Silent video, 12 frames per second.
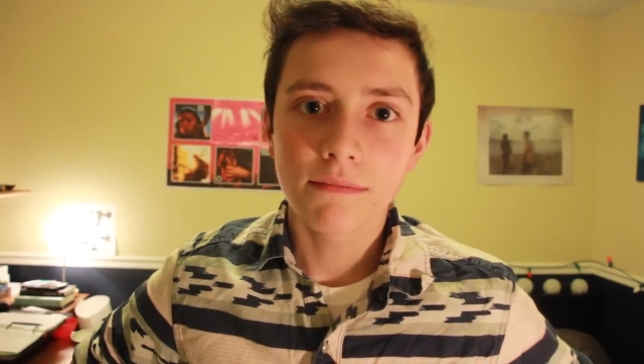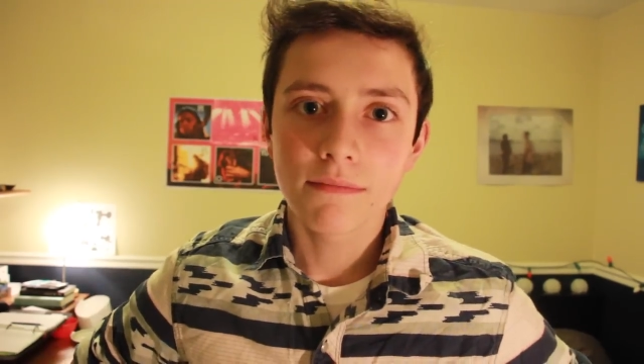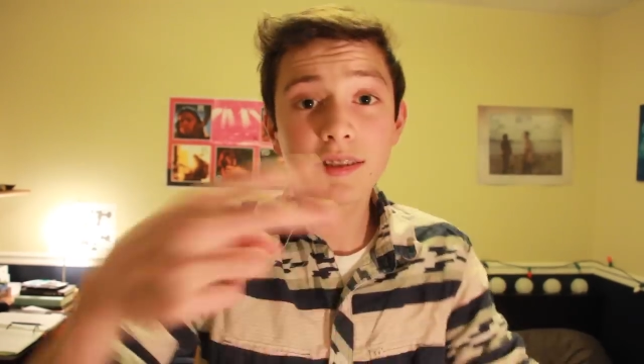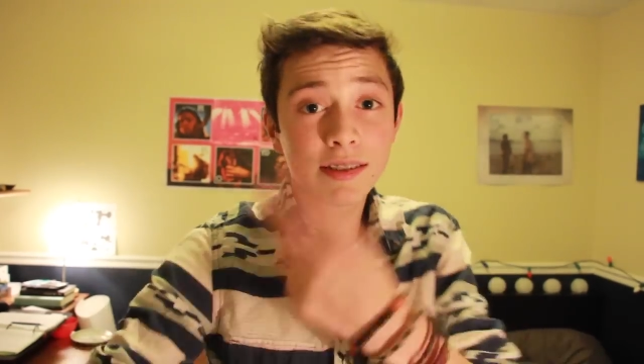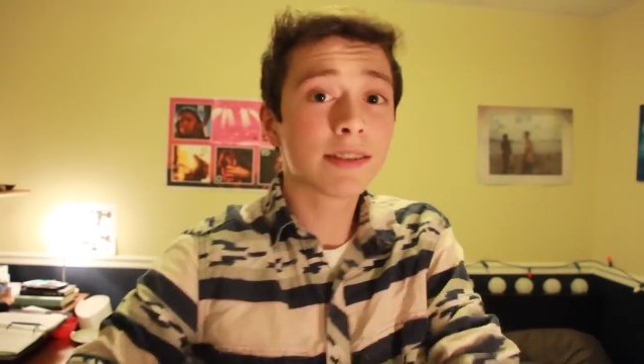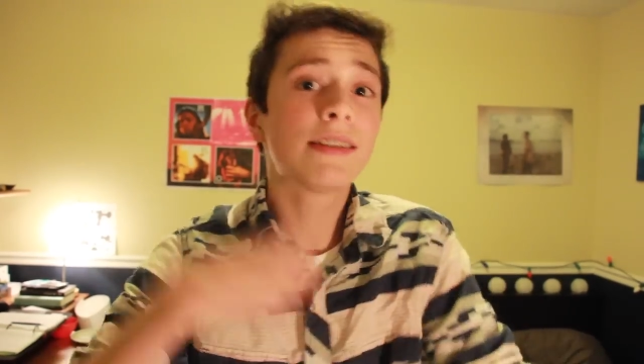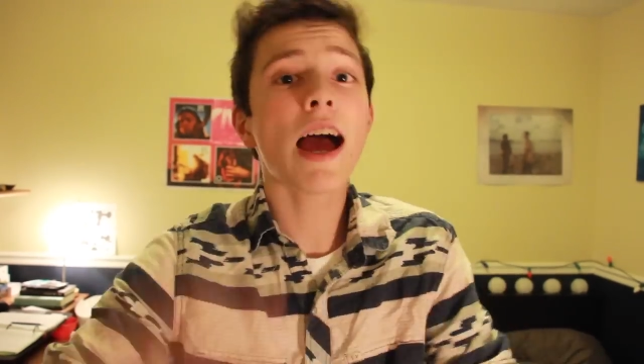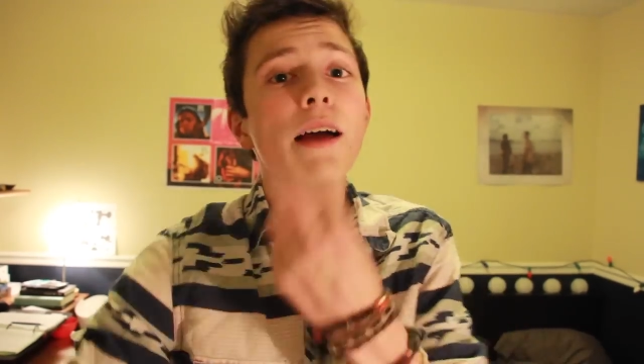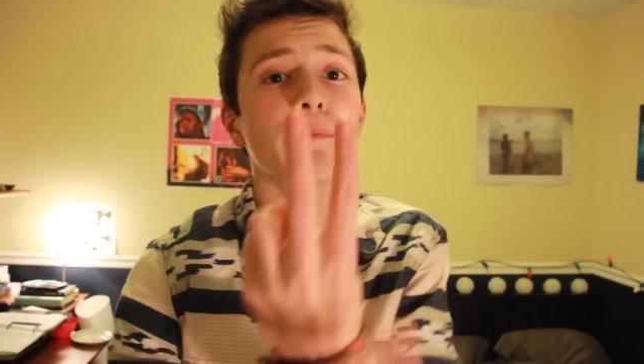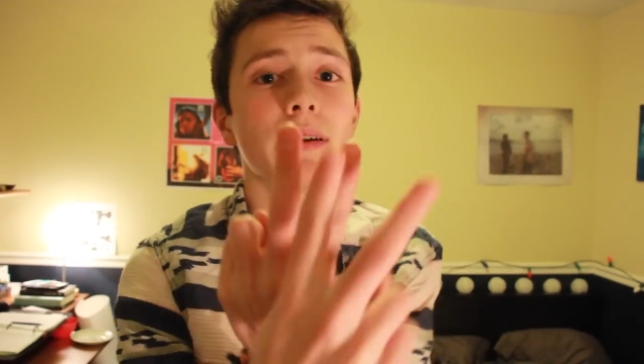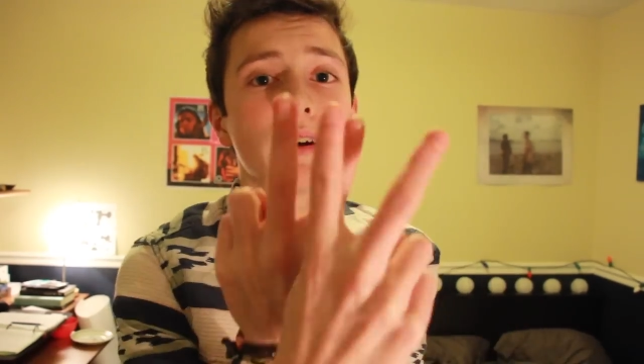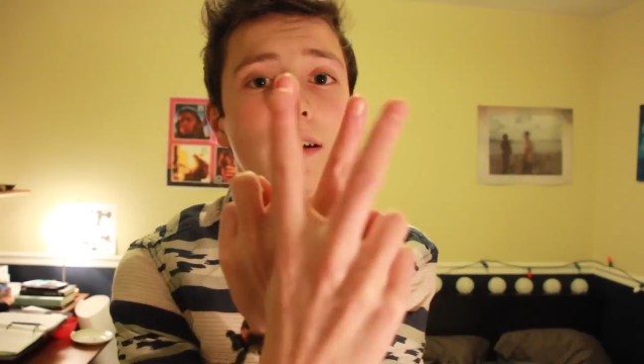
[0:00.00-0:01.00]

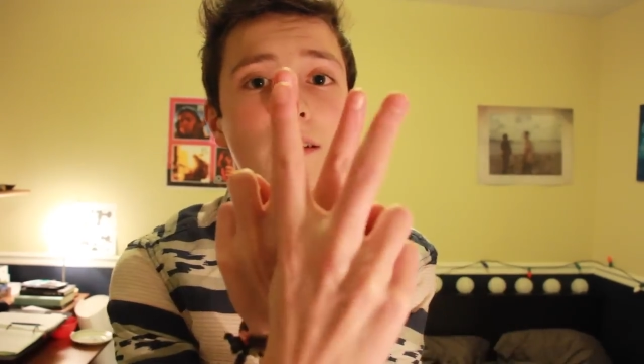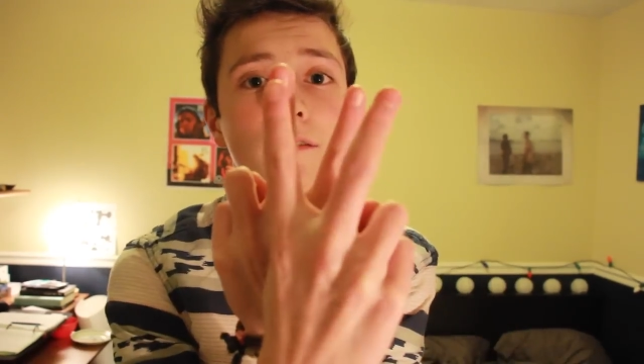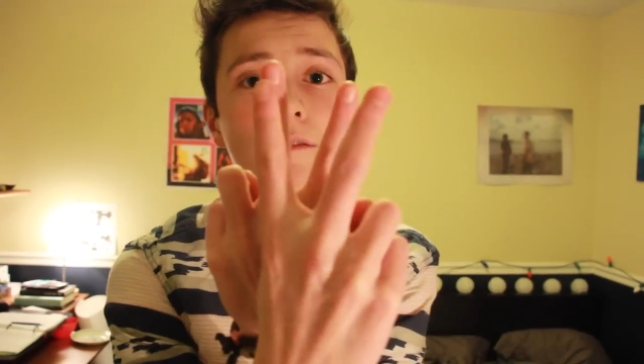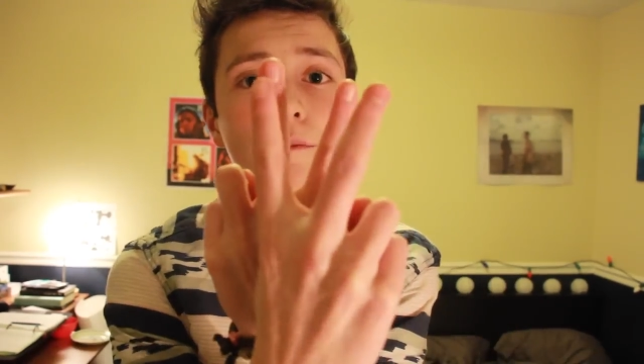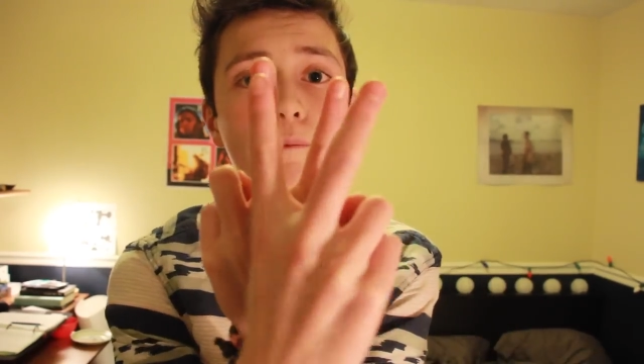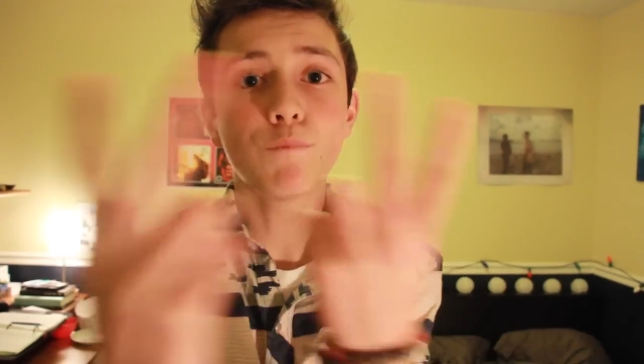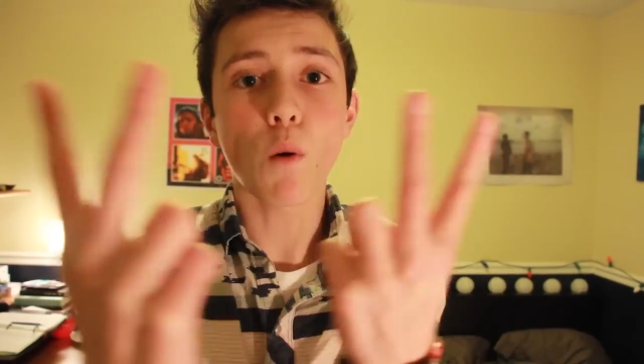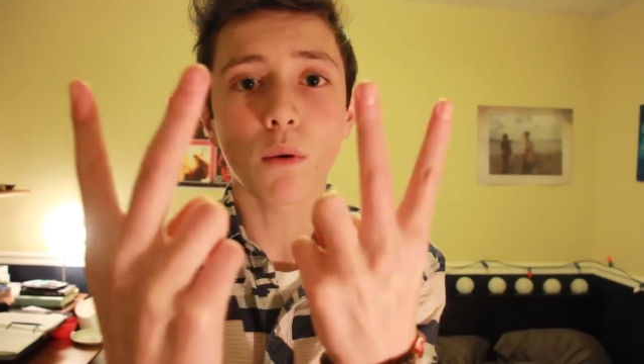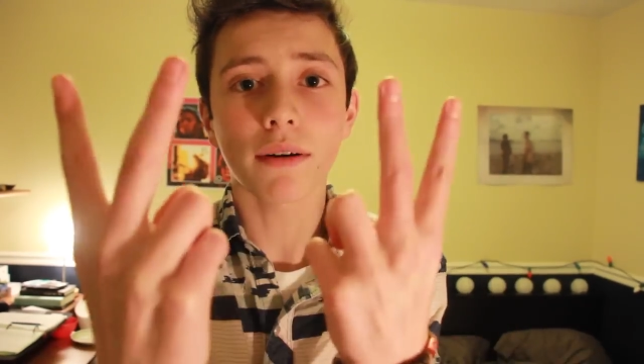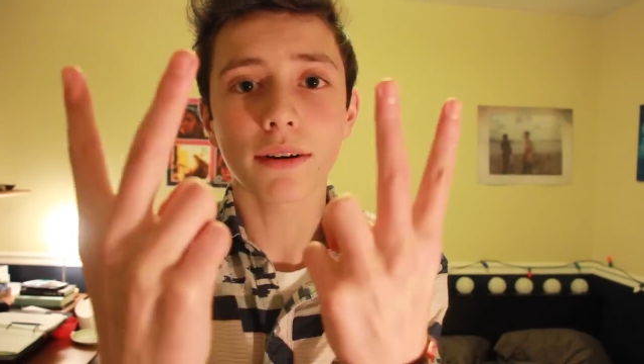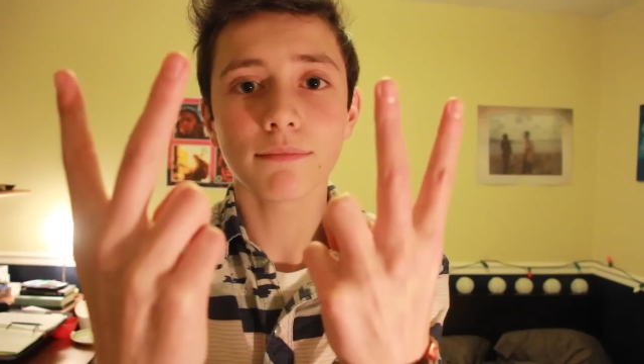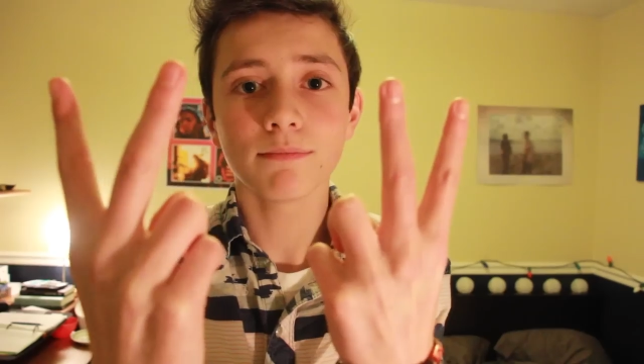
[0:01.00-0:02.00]
Step
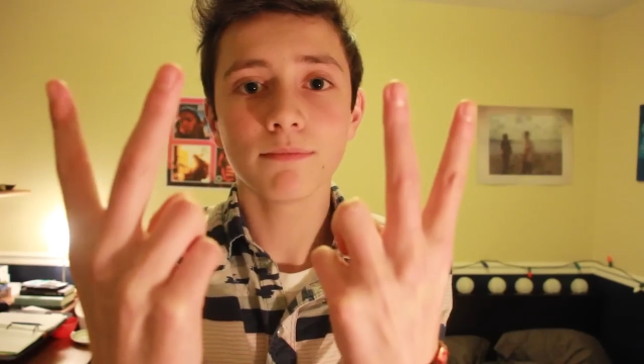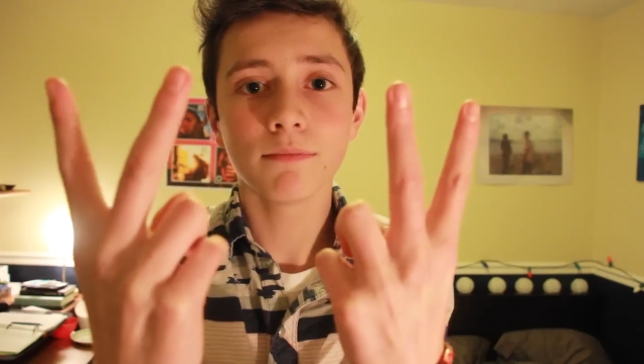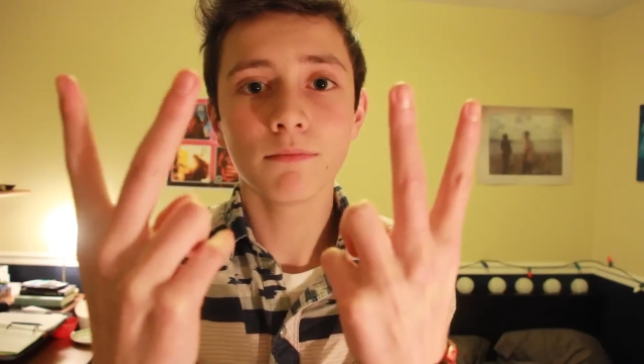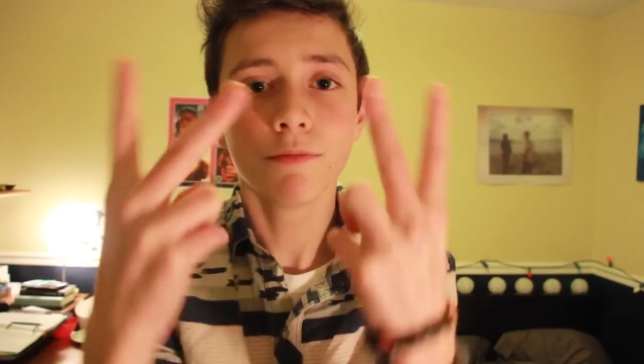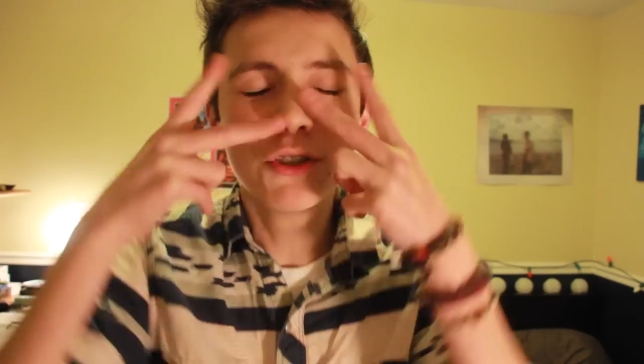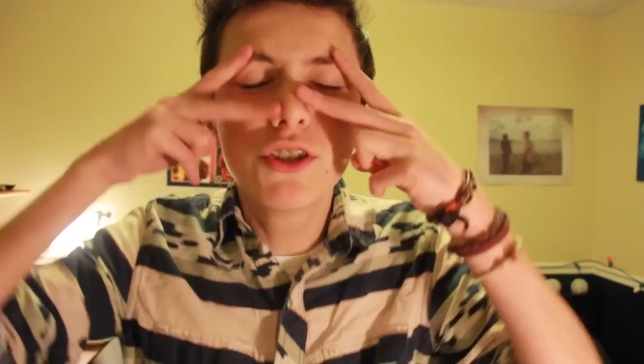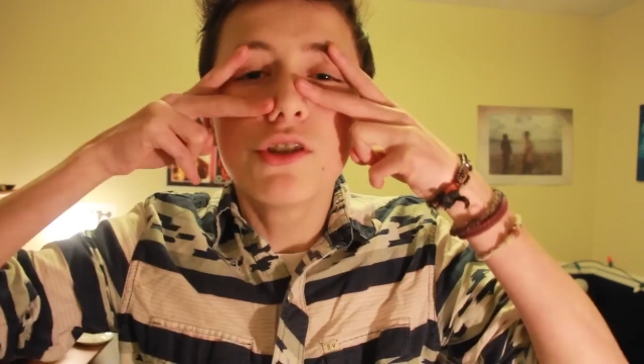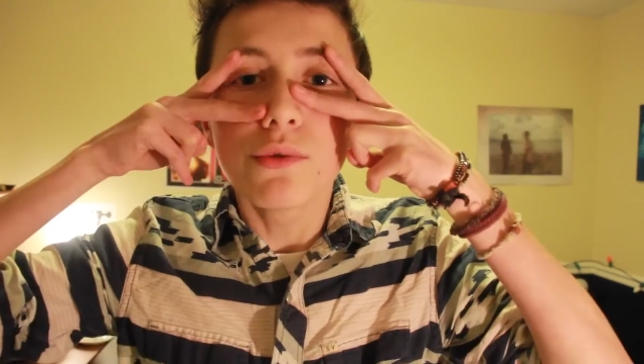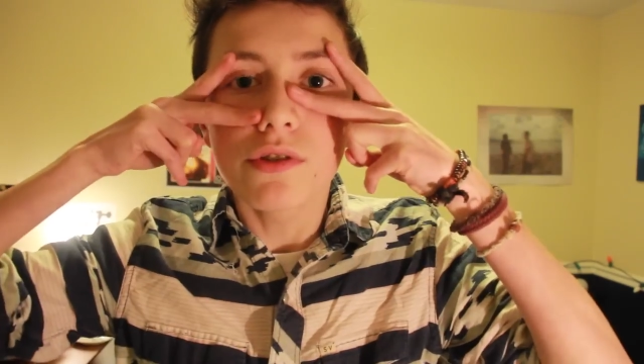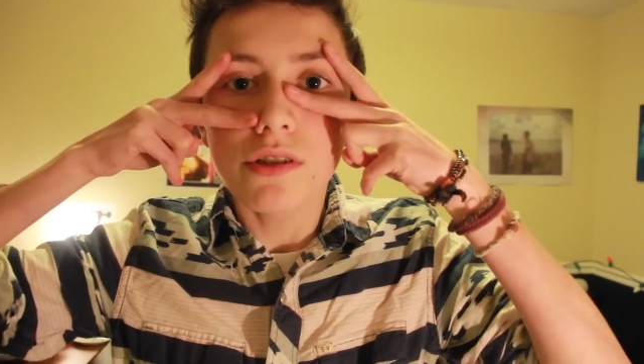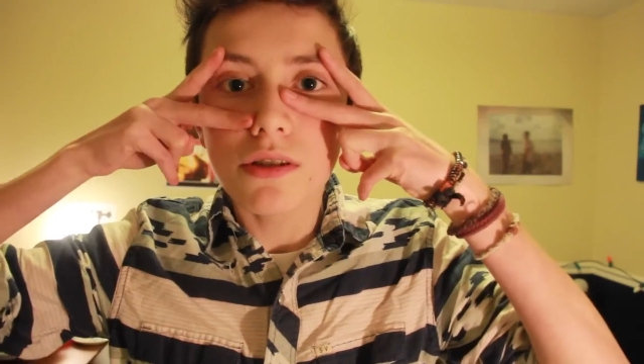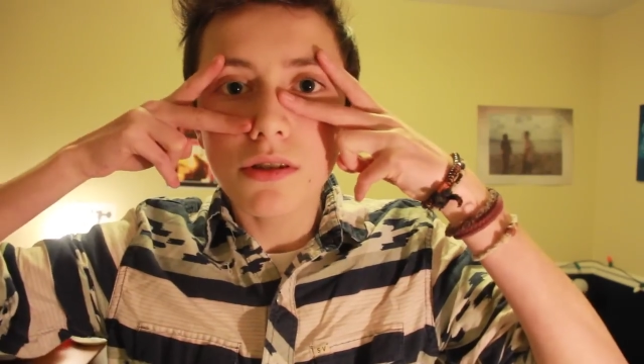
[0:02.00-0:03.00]
4.
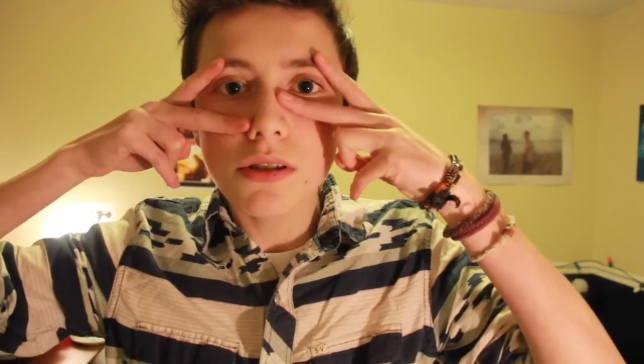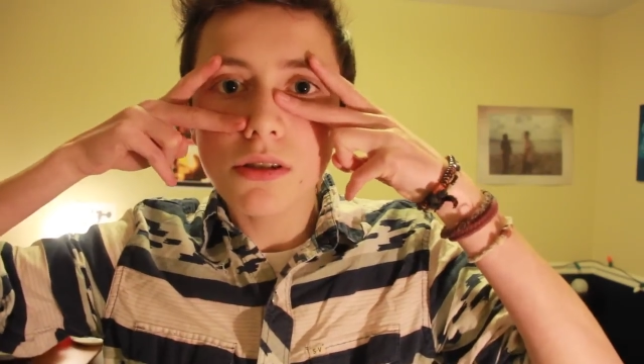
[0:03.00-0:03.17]
Deuces.